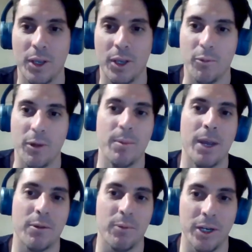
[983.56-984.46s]
Way
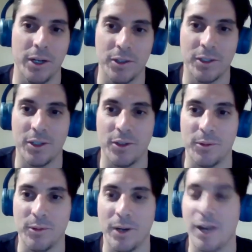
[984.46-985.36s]
back when I used to
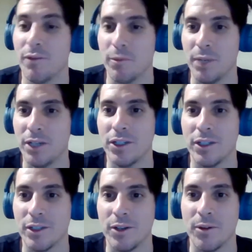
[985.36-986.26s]
do
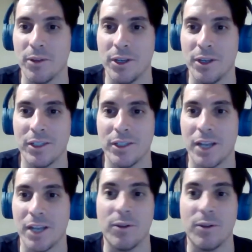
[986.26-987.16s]
affirmations and all this, I
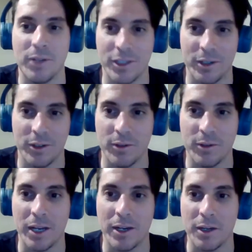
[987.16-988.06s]
don't necessarily do
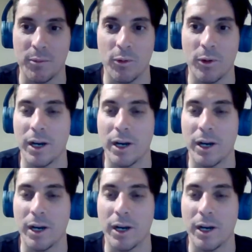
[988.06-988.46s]
that anymore.